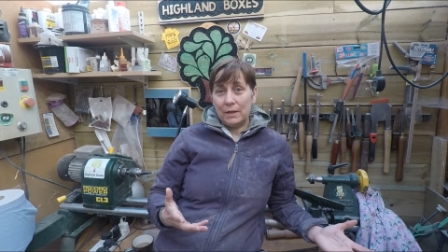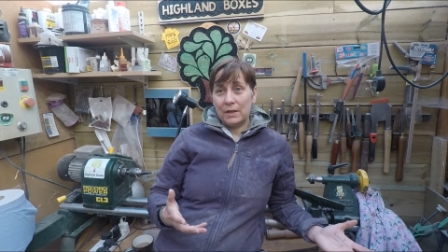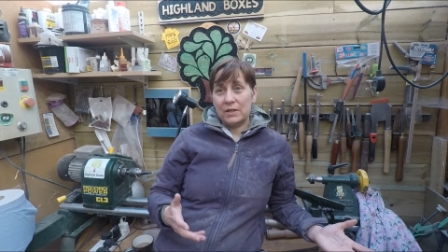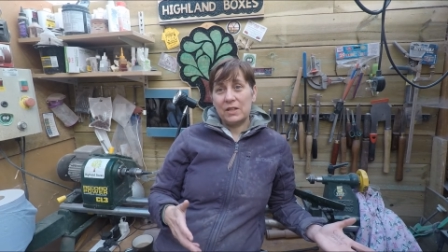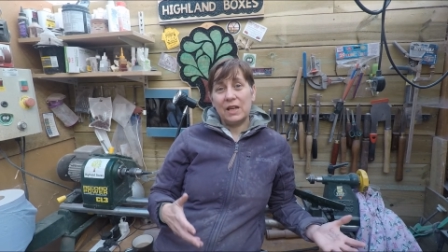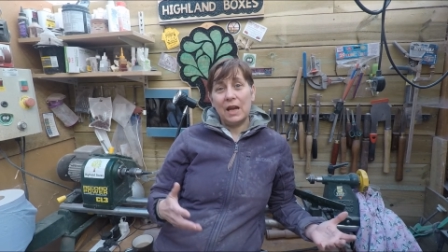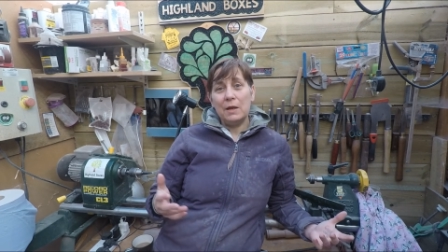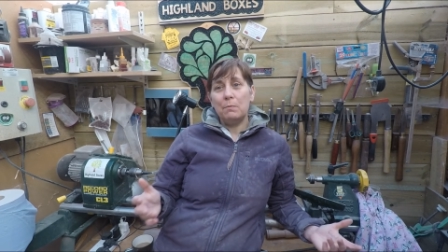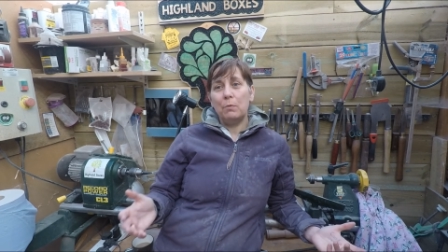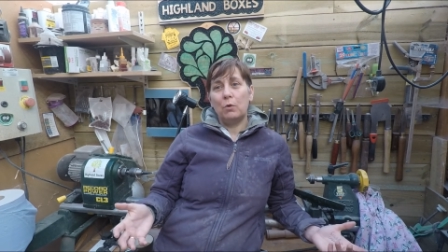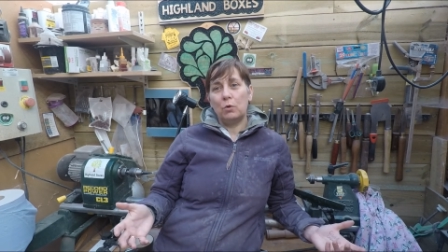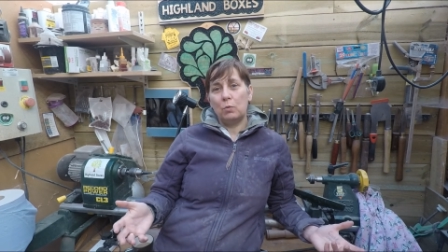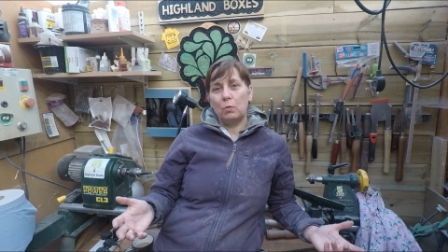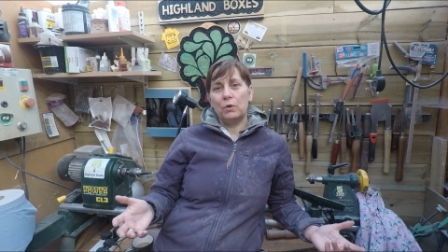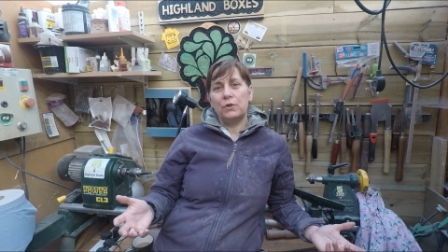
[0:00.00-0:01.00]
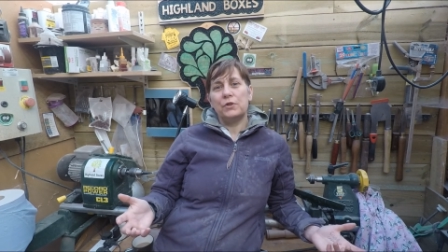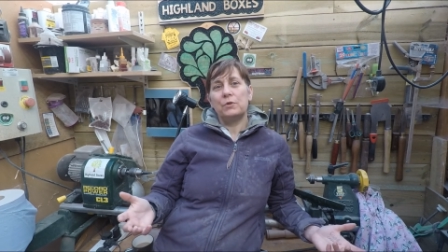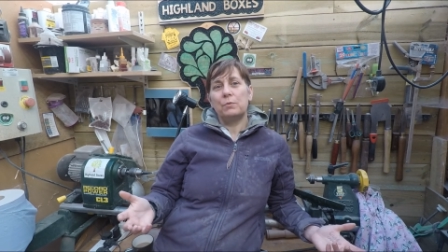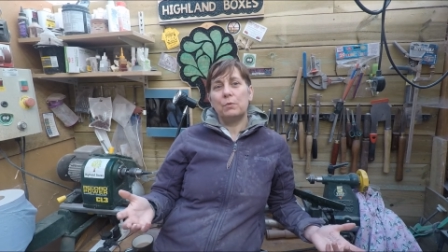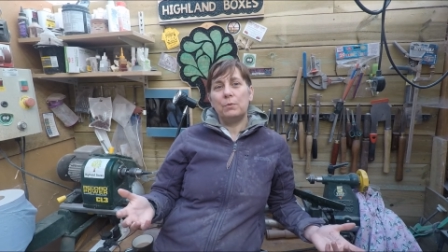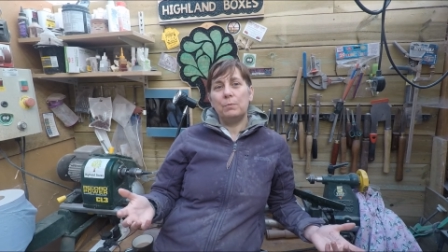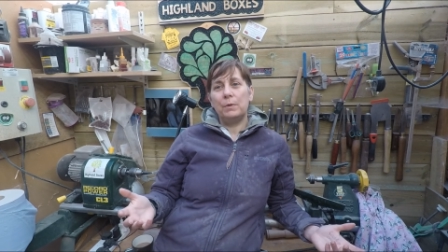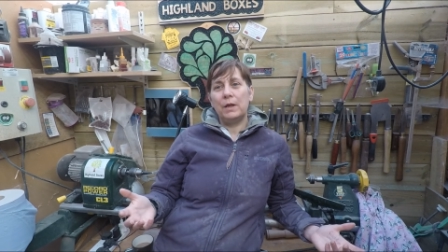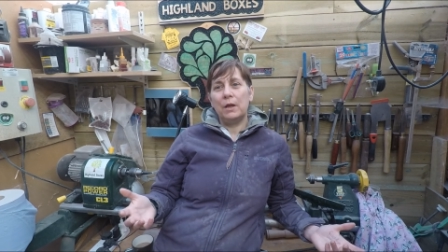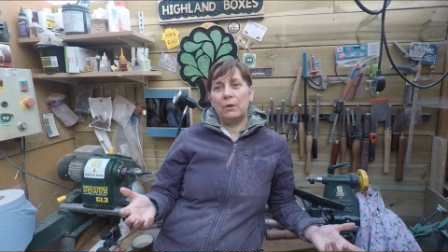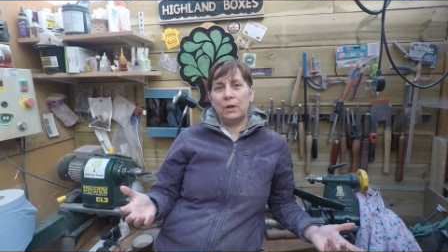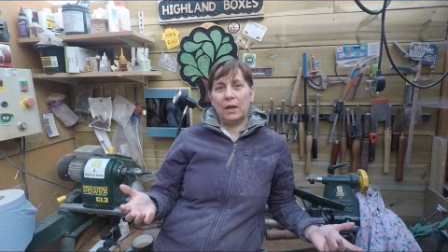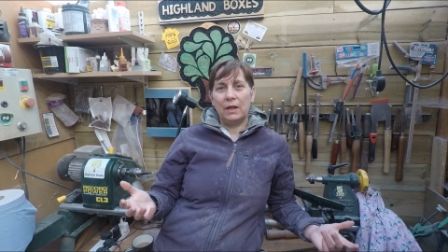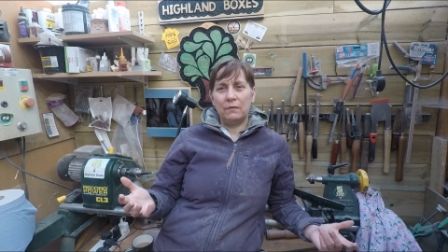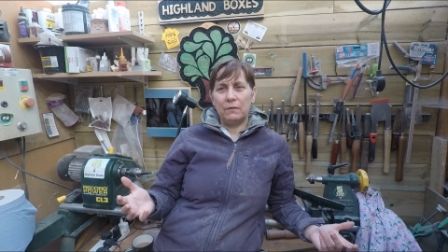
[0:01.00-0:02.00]
The skateboard ones would be
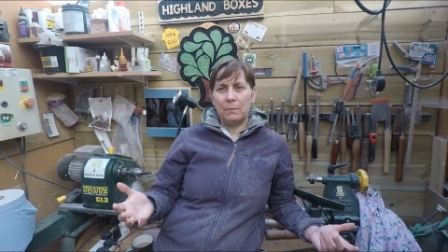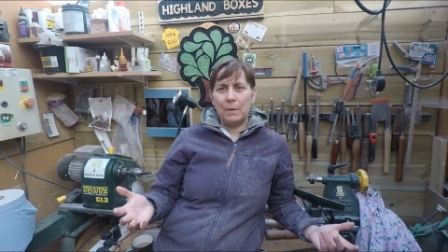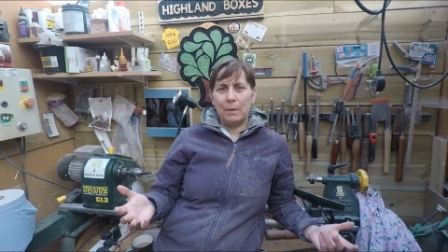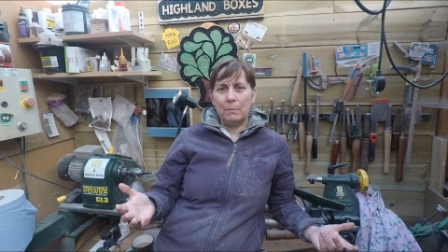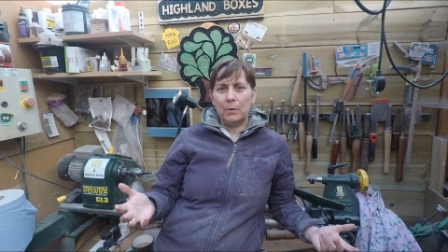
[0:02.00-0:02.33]
okay for men,